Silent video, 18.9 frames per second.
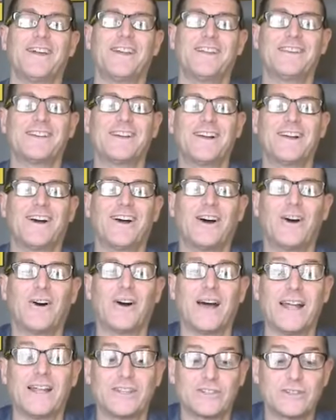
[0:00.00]
There you go.
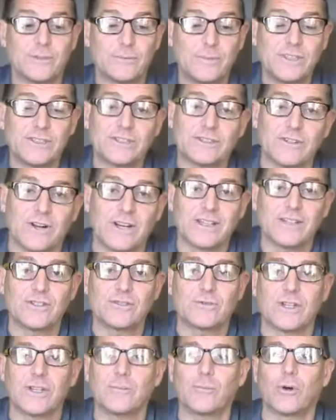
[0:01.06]
I should be starting to
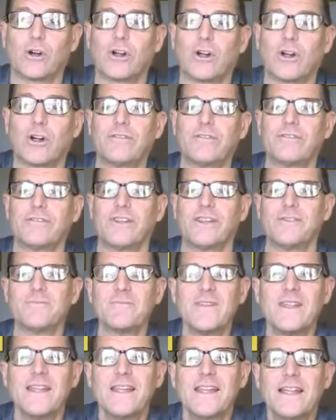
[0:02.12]
drink more coffee.
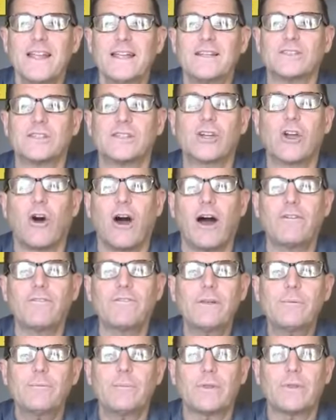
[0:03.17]
So the
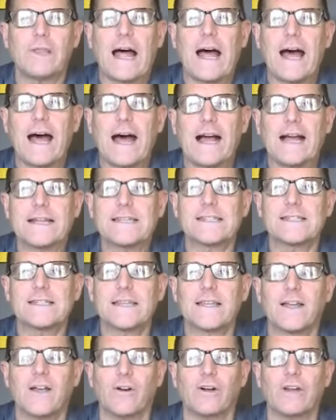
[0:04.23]
coffee
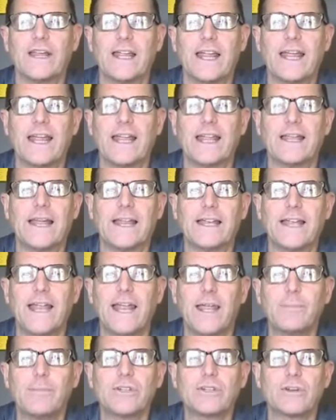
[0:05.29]
blocks or an
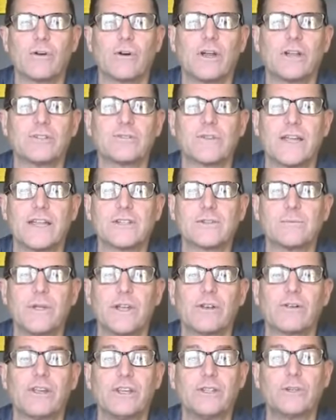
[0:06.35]
inhibitory
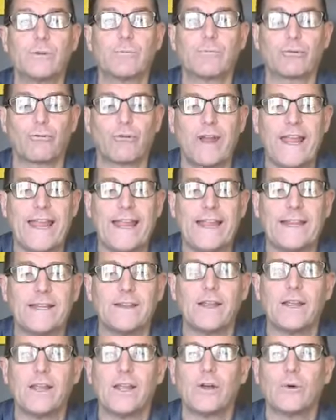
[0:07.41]
transmitter in your brain,
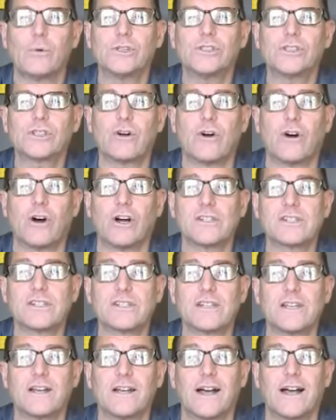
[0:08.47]
which
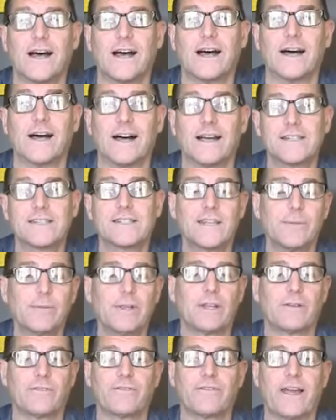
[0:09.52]
causes a
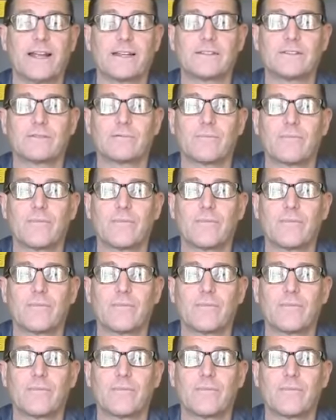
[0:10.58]
stimulant effect.